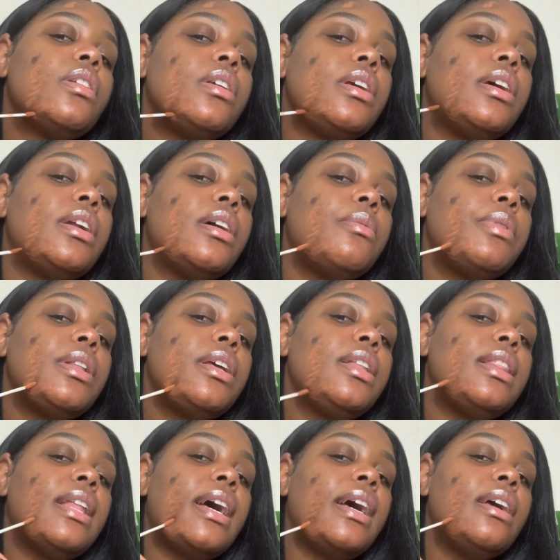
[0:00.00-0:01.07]
And I really
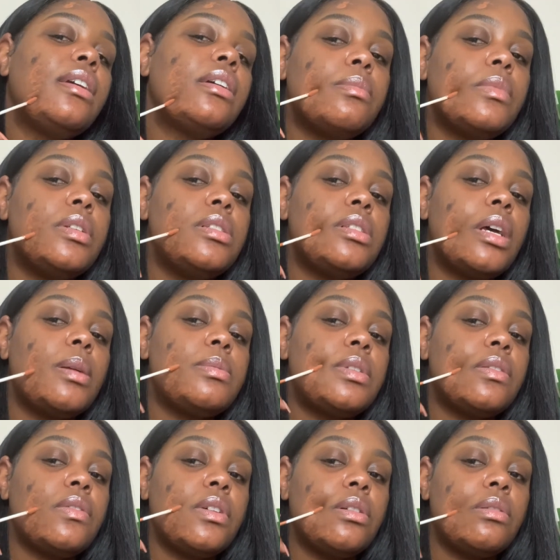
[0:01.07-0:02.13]
like these types
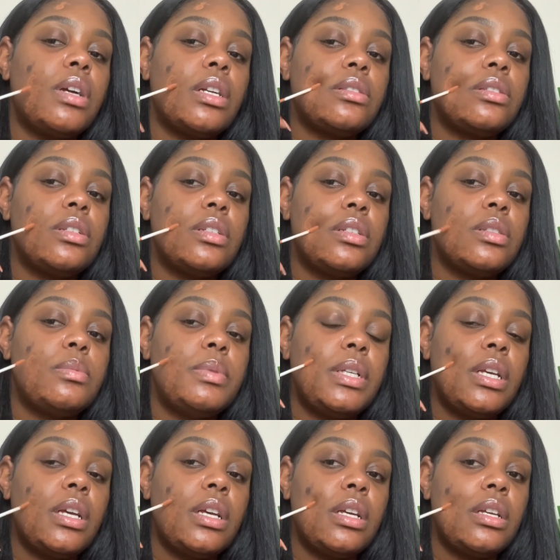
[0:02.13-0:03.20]
of correctors
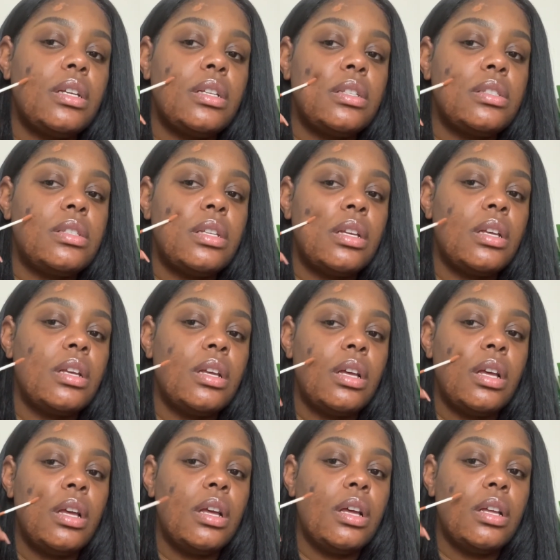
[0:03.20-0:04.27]
because
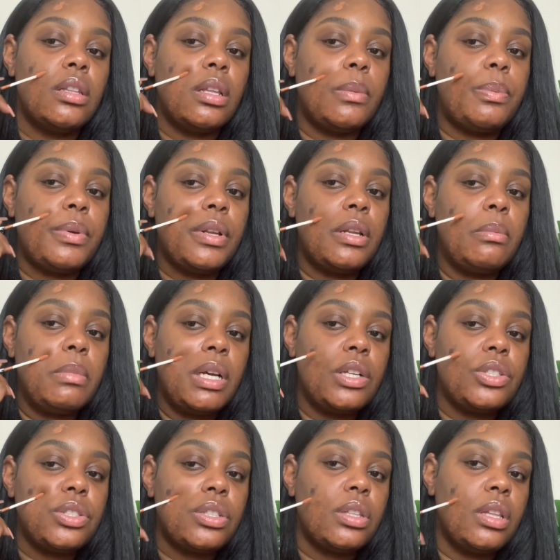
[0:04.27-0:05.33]
they pretty
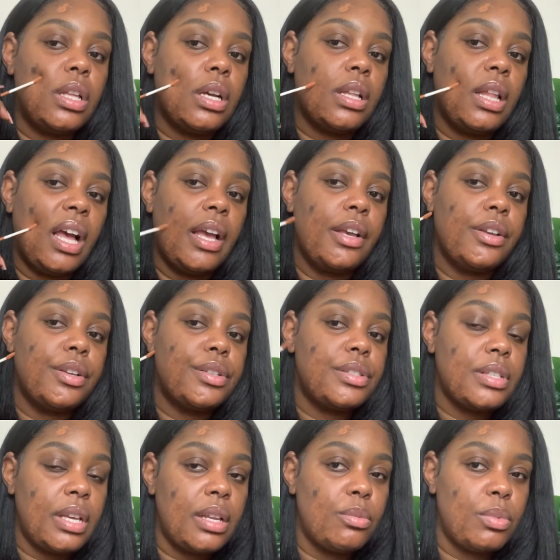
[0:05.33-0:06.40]
much look like your
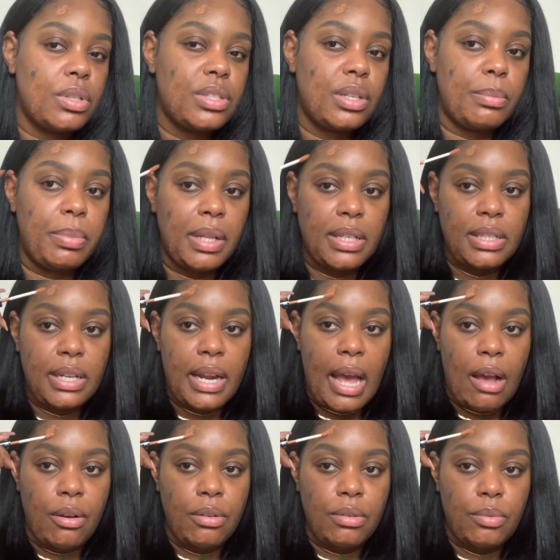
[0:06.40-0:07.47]
skin once they're blended
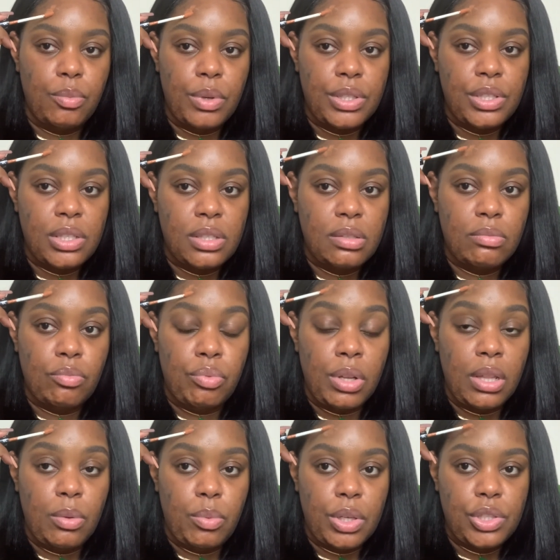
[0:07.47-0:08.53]
out, which is
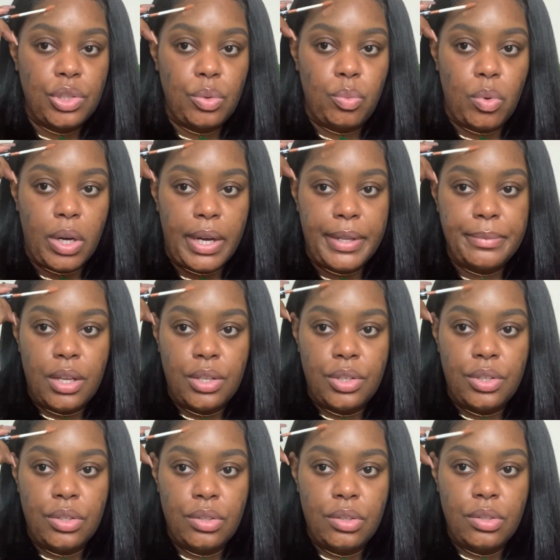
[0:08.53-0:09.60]
really what you want.
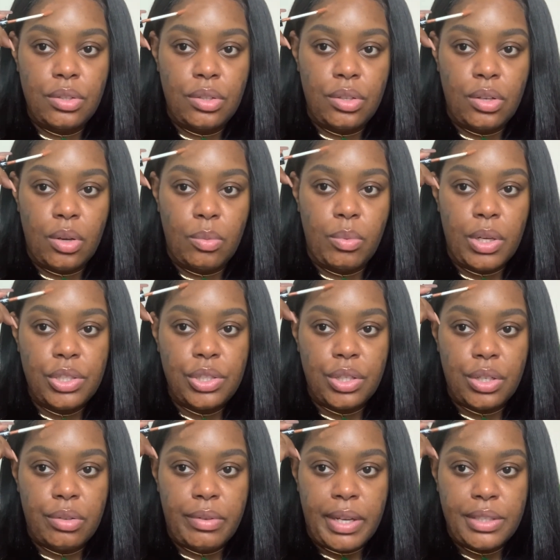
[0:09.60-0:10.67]
You don't want your
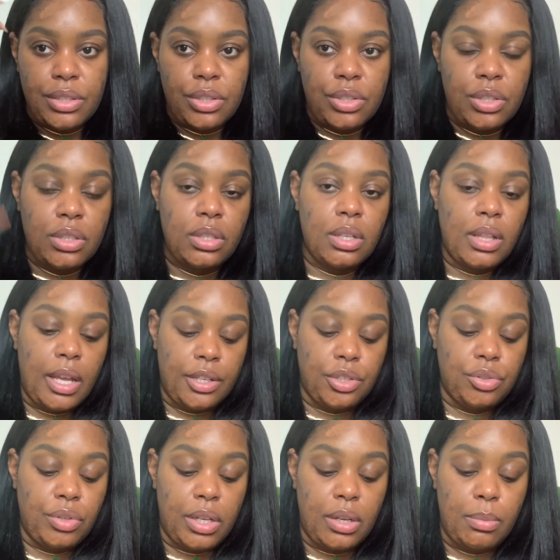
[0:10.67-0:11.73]
corrector to just look like
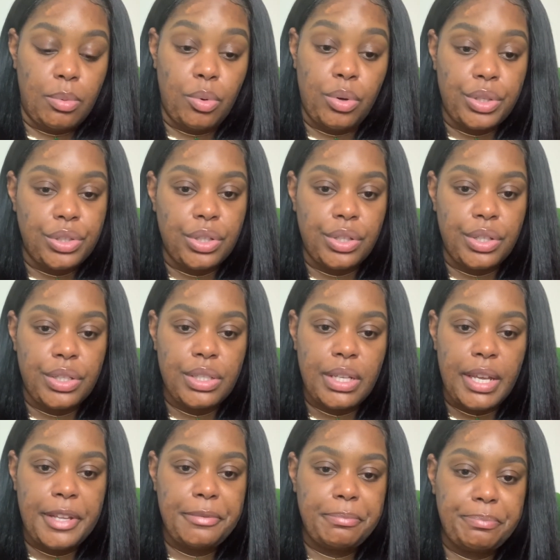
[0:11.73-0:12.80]
straight up orange on your
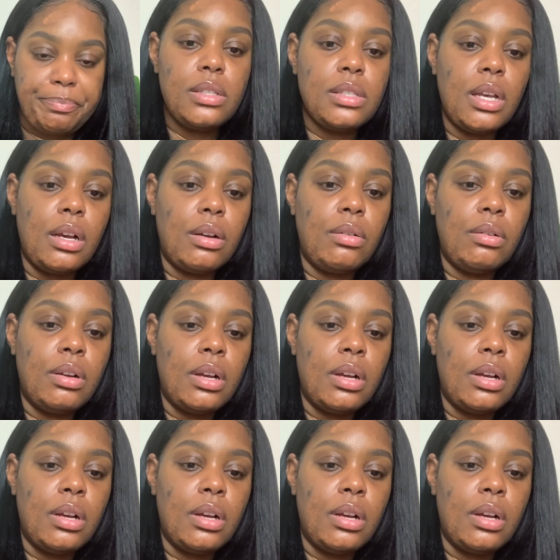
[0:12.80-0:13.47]
skin. So